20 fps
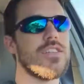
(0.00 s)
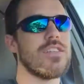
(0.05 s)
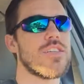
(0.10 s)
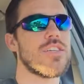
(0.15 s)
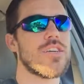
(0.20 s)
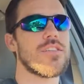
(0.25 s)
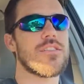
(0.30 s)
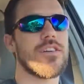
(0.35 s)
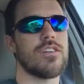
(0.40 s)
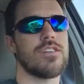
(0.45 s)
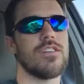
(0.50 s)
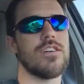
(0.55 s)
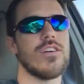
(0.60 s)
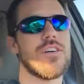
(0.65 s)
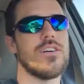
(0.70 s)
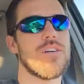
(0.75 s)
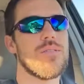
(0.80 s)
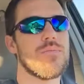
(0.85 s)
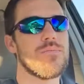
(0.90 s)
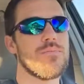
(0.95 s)

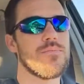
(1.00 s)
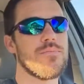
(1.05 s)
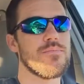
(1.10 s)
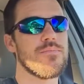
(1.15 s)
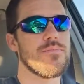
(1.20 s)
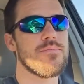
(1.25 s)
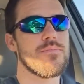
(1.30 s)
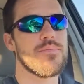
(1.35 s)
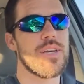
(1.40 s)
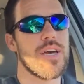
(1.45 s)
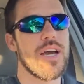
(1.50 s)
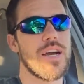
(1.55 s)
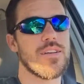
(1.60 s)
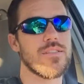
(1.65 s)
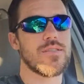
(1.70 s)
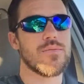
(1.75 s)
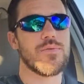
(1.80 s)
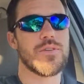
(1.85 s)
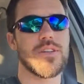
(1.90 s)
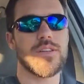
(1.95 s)
Chess.com
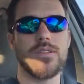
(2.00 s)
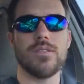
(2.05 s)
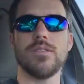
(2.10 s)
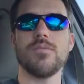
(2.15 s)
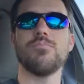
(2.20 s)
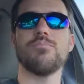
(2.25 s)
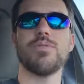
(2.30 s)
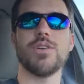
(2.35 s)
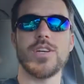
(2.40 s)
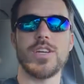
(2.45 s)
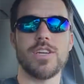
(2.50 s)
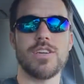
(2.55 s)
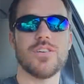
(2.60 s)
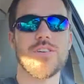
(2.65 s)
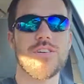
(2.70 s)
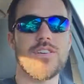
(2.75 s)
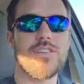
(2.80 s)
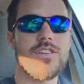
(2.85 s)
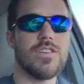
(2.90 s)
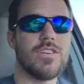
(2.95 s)
has been pretty
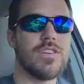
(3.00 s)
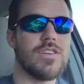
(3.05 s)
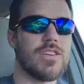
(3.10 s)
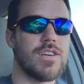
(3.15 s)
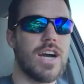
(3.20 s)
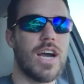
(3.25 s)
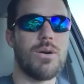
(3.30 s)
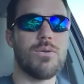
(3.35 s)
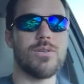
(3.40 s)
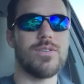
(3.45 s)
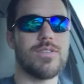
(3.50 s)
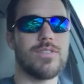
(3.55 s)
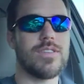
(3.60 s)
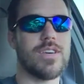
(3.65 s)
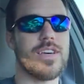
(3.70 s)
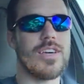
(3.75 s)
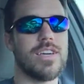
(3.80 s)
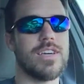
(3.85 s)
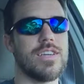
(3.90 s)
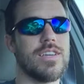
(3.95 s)
good, I would
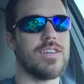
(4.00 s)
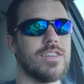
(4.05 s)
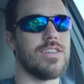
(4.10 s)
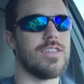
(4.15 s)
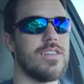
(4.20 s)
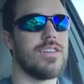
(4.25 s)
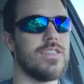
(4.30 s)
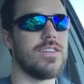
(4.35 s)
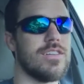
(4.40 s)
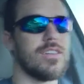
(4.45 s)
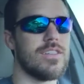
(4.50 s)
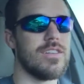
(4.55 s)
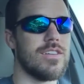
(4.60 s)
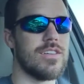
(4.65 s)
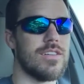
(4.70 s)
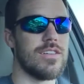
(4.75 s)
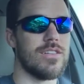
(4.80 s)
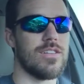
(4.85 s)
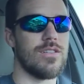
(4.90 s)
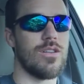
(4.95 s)
say,
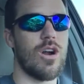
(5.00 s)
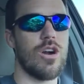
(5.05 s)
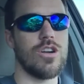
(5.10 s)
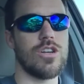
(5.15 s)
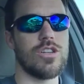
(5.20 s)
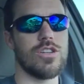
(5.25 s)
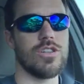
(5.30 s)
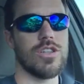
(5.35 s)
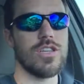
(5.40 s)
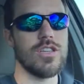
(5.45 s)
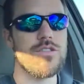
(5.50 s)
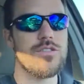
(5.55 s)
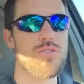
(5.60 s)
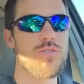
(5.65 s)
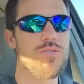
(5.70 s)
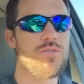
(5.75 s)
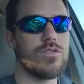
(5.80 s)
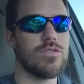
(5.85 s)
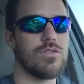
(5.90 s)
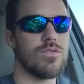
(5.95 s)
largely
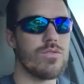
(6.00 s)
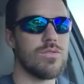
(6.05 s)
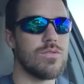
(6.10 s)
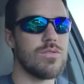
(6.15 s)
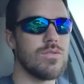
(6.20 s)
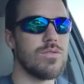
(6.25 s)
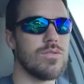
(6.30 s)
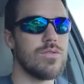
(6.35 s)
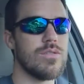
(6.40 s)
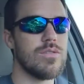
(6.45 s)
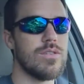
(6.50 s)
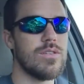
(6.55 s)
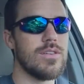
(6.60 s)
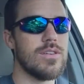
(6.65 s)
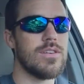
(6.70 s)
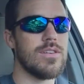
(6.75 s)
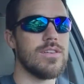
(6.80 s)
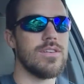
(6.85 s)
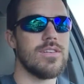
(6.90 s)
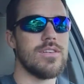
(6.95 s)
due to
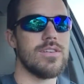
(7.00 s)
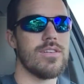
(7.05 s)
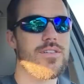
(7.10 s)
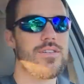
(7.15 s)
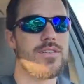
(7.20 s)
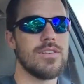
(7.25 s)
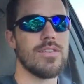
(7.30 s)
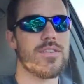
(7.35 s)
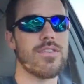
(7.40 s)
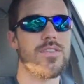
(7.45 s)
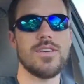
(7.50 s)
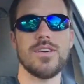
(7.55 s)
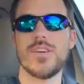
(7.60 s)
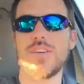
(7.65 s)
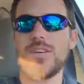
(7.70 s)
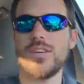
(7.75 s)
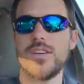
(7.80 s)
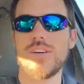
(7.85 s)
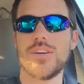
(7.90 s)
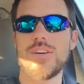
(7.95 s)

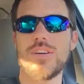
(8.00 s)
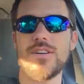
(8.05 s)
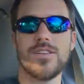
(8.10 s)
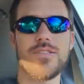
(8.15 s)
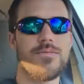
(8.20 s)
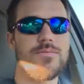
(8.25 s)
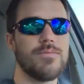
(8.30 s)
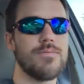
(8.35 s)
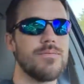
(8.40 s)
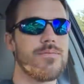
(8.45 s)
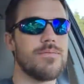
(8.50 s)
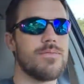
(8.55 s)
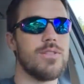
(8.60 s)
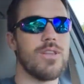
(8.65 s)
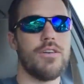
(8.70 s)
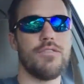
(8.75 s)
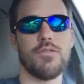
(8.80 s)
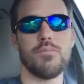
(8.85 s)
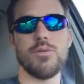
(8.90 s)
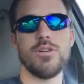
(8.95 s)
the
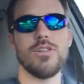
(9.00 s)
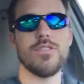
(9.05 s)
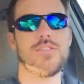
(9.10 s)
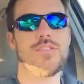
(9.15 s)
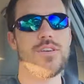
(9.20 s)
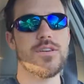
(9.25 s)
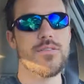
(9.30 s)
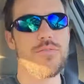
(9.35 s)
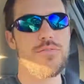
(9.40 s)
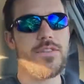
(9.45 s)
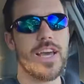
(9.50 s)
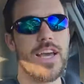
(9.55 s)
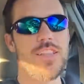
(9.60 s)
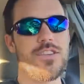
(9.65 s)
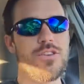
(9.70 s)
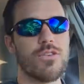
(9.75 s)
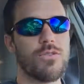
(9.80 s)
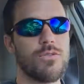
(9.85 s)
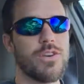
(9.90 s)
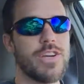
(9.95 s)
lovability of
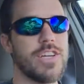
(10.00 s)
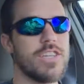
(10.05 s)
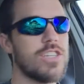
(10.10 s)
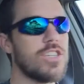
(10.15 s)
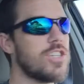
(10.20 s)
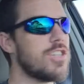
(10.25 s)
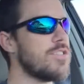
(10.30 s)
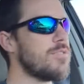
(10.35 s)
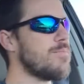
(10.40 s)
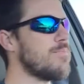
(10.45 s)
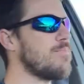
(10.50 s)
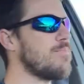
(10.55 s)
Daniel Rensch,